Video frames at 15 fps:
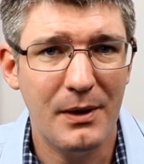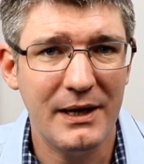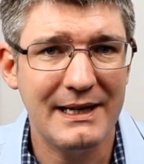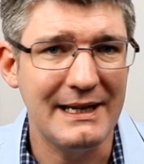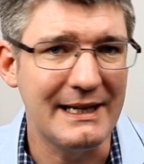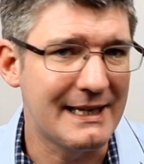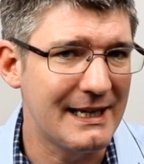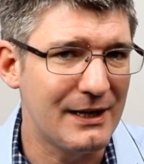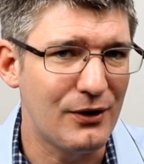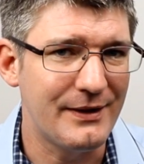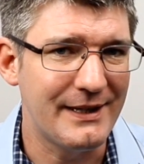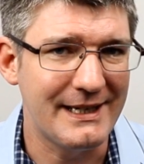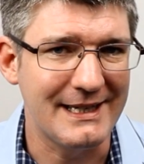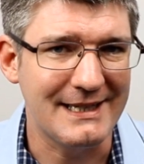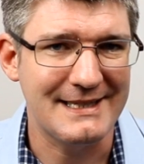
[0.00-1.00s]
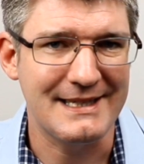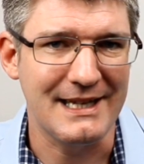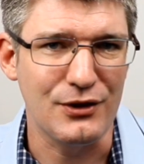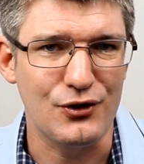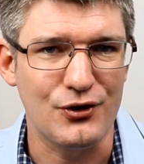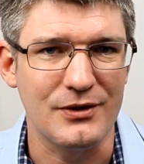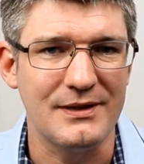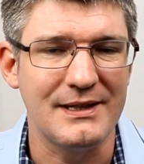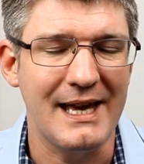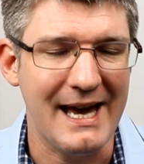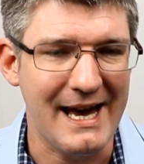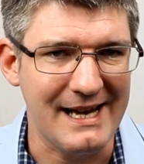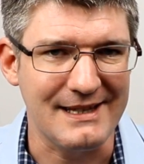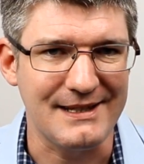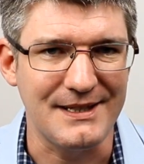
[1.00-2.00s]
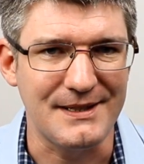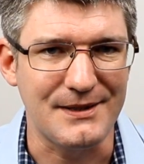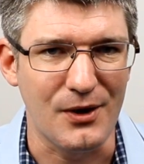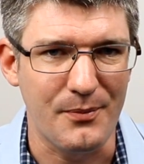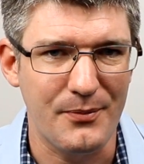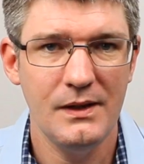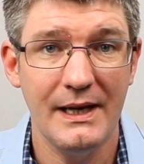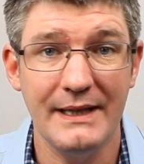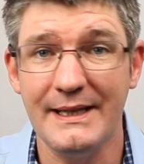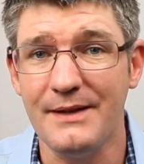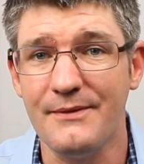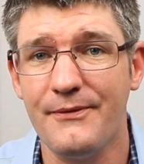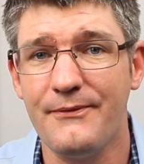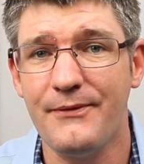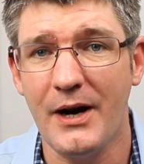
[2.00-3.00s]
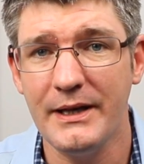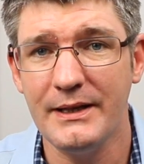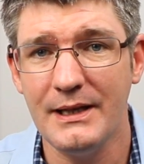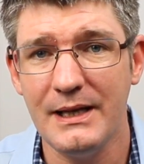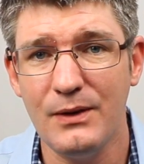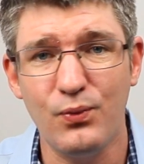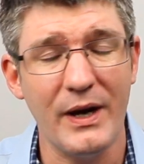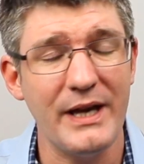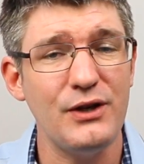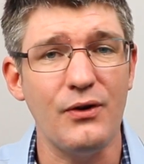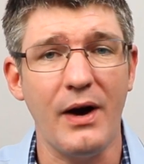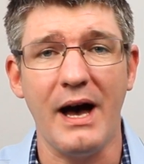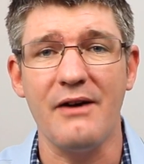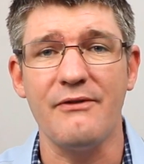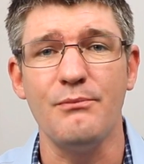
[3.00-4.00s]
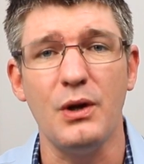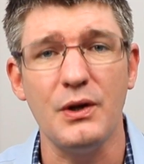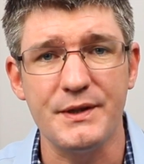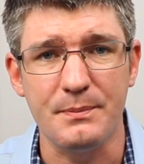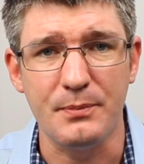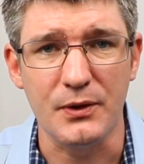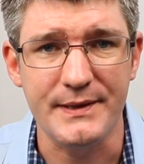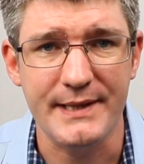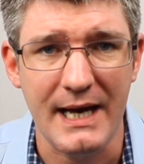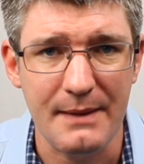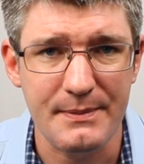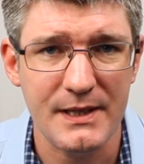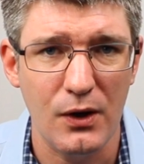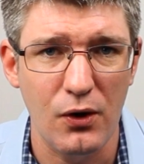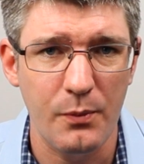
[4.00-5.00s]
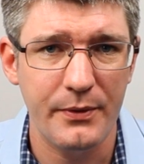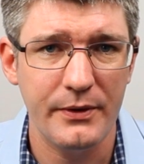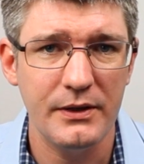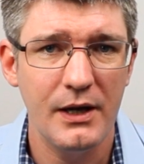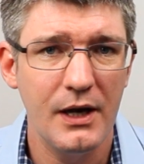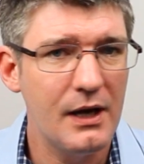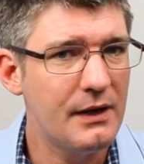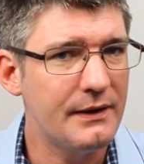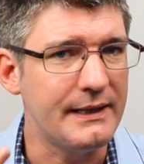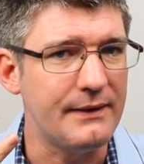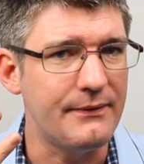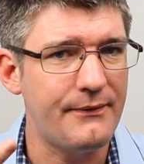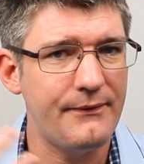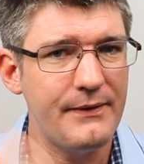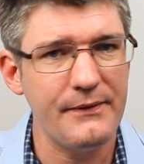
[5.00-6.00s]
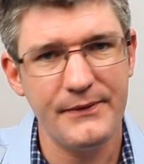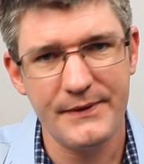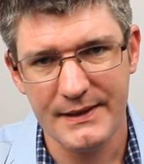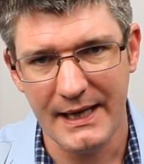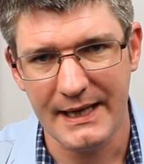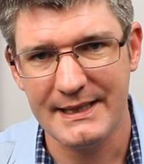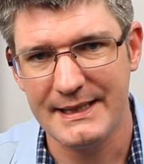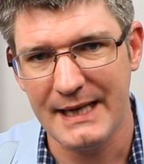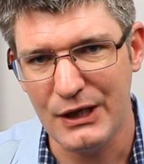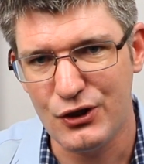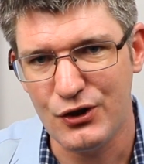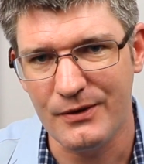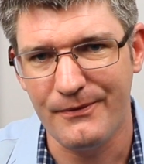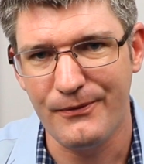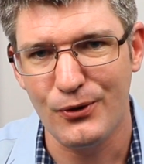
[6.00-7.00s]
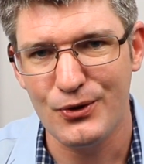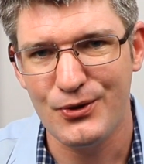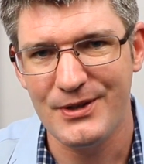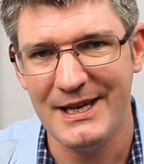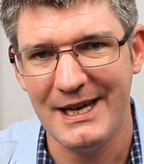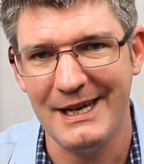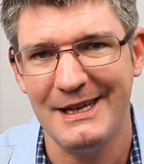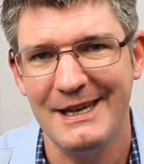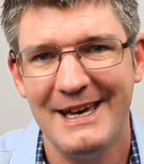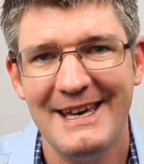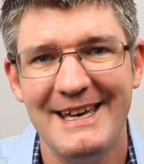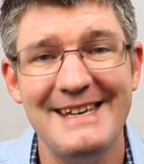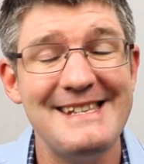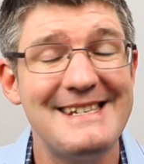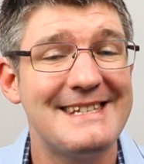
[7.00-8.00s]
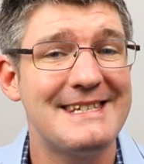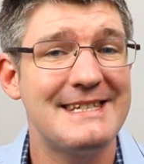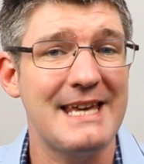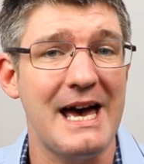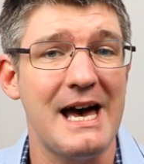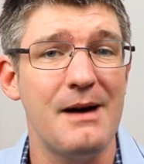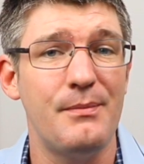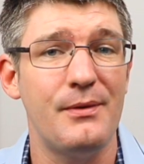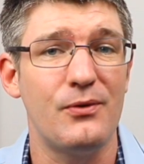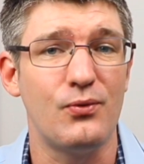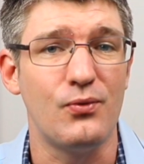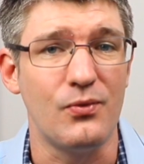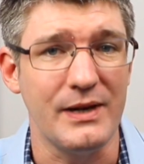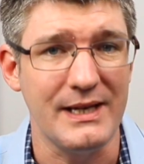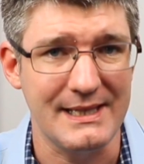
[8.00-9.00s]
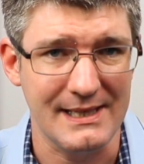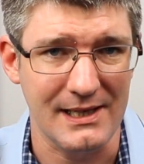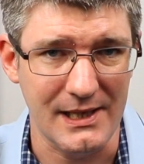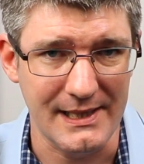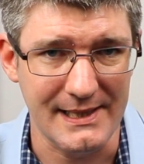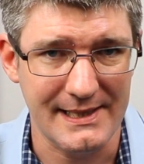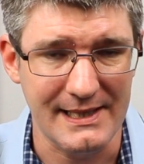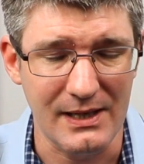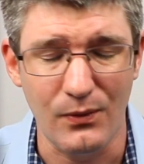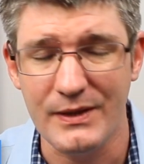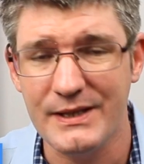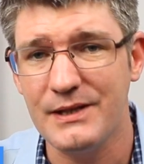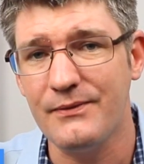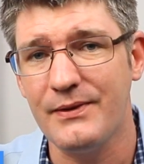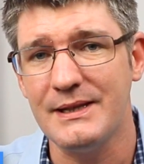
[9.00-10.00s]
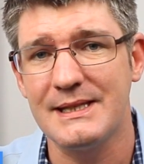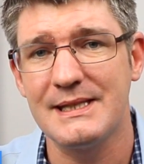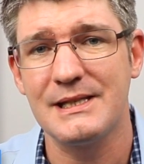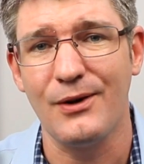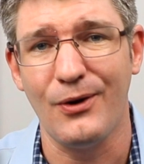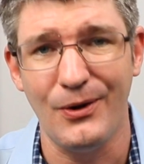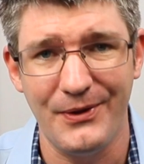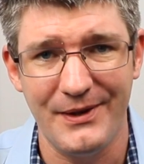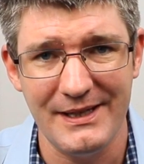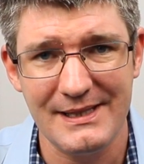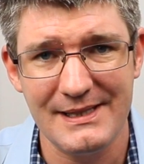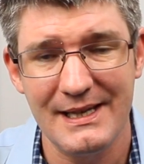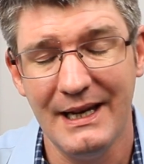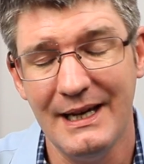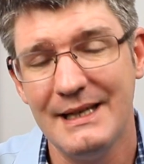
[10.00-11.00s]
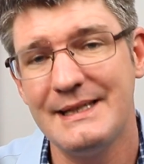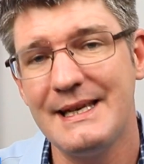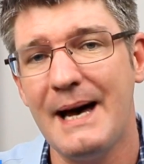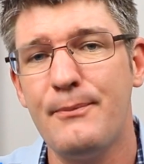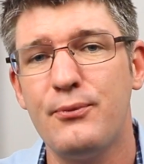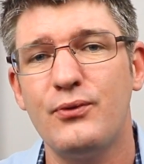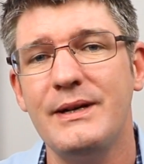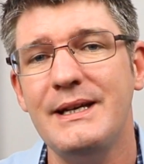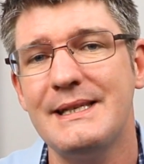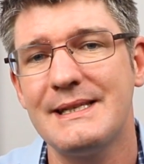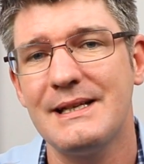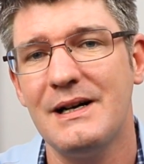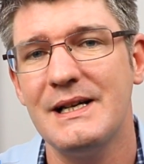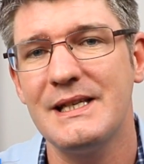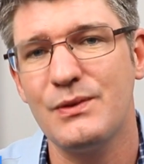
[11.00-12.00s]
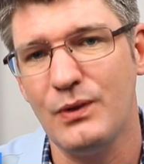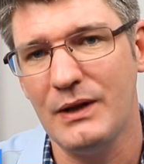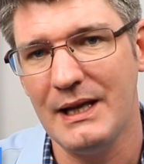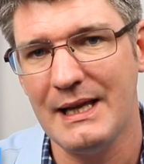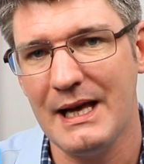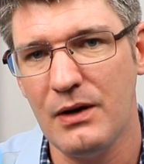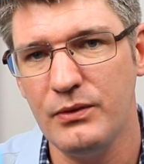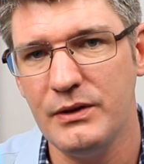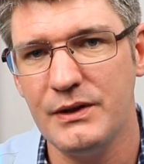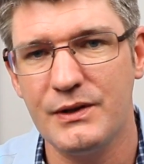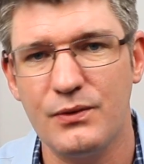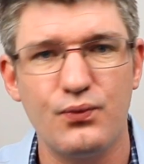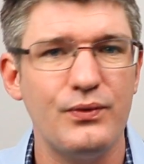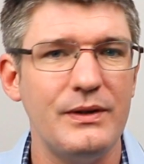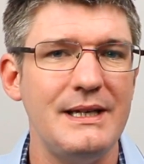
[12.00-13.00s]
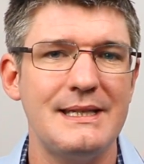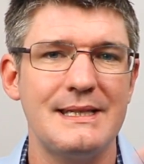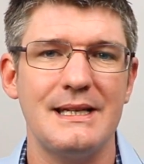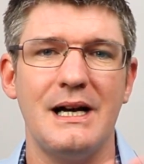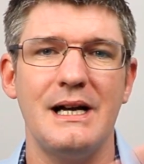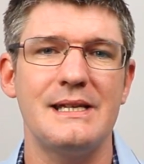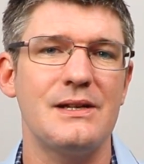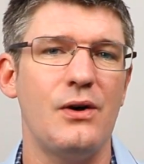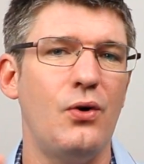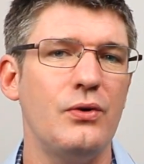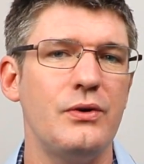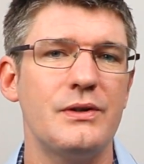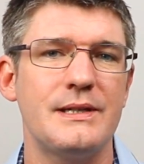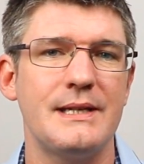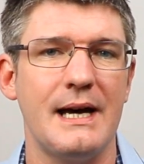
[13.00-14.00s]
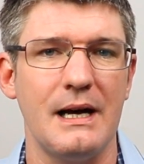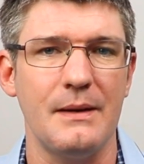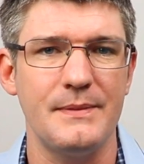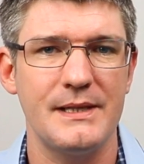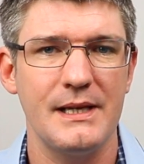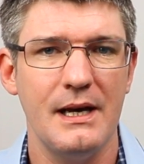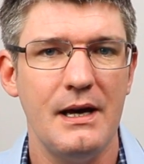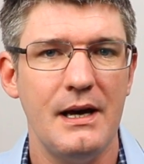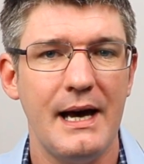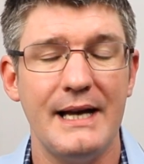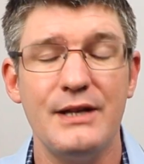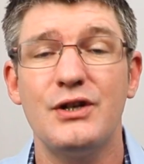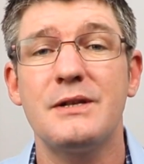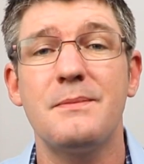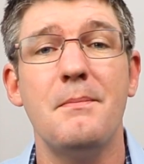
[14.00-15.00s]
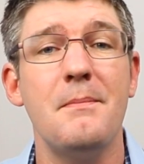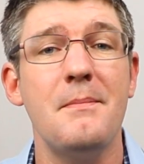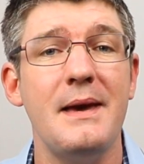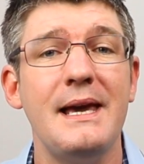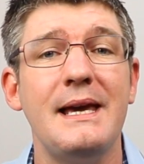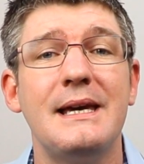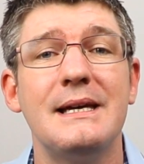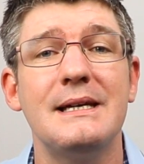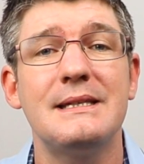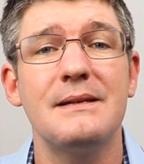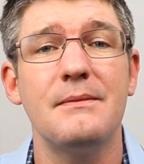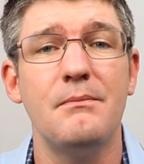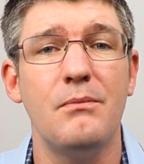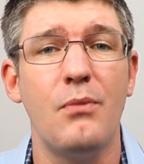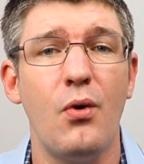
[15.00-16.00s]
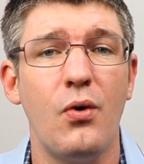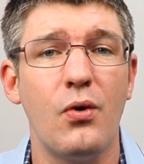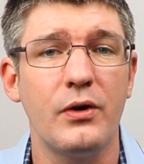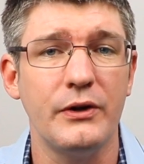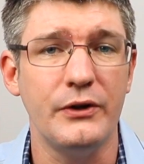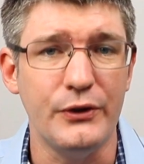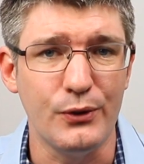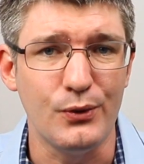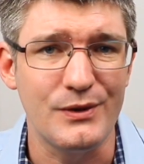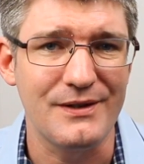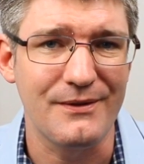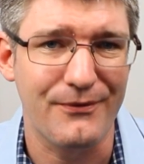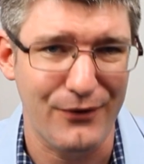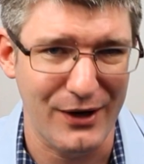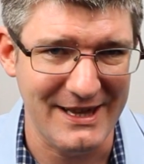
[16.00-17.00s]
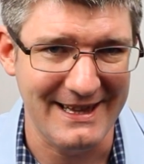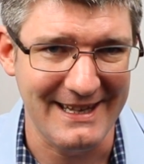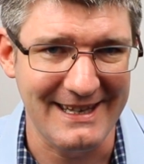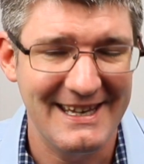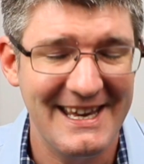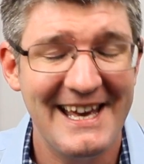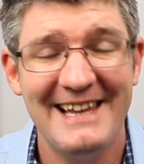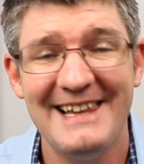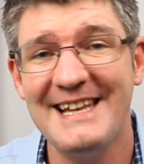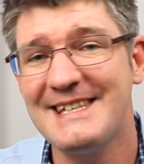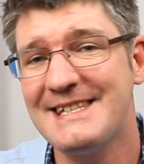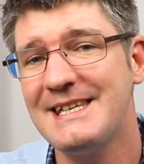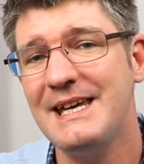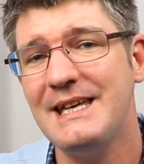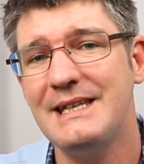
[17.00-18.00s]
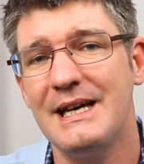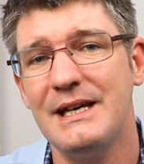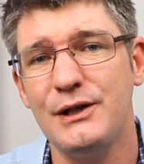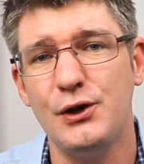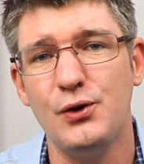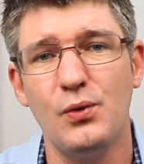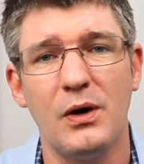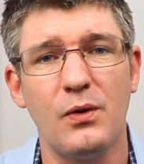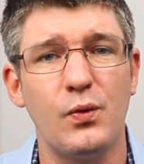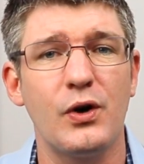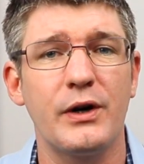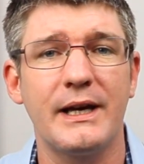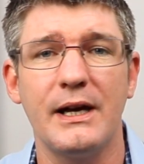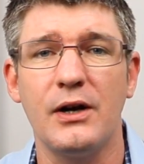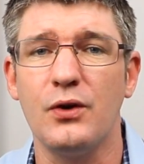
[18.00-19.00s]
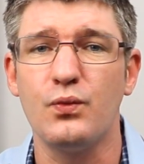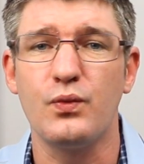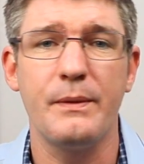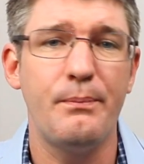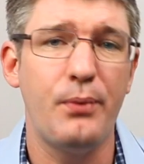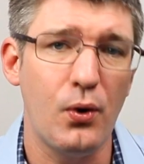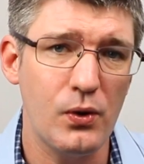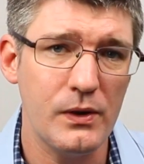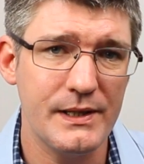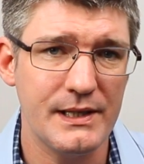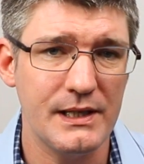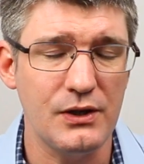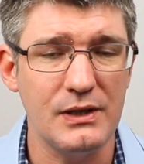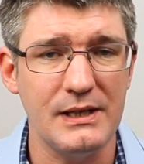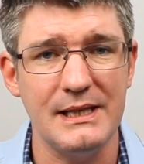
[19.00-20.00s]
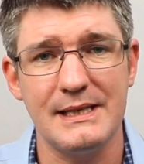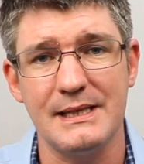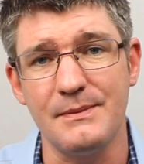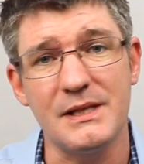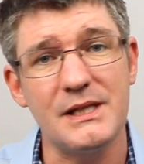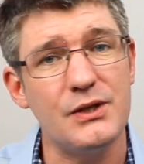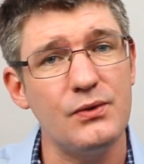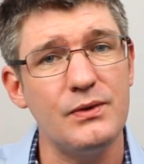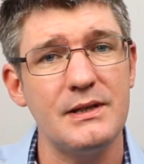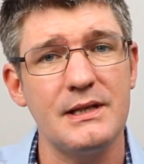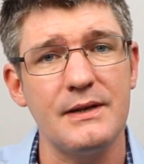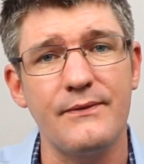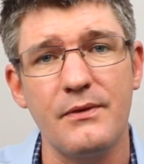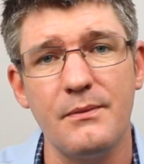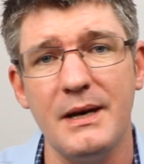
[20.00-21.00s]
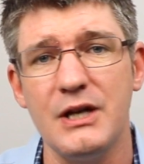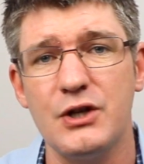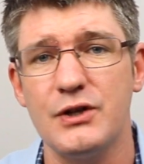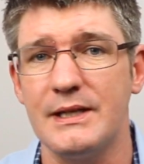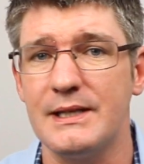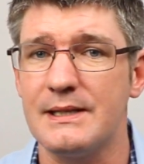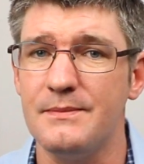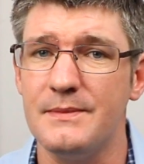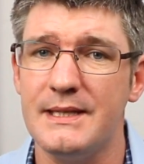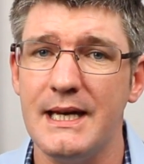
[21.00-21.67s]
by clicking on that extension at the top. And then finally, when you have multiple tabs open, the fifth extension for today is Tab Resize. Now, once you've installed this, Tab Resize will allow you to resize all your tabs and just make it more user-friendly. Let's say that you are working on reports and you need some student information and some